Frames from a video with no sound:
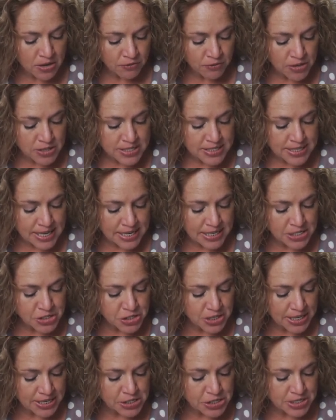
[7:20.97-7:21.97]
for
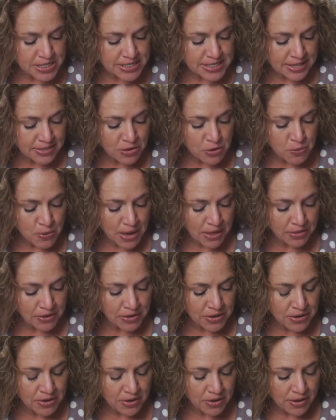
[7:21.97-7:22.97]
sudden changes in the
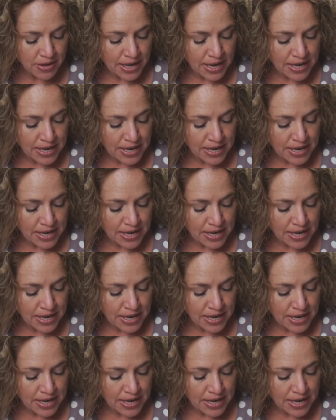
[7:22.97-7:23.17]
weather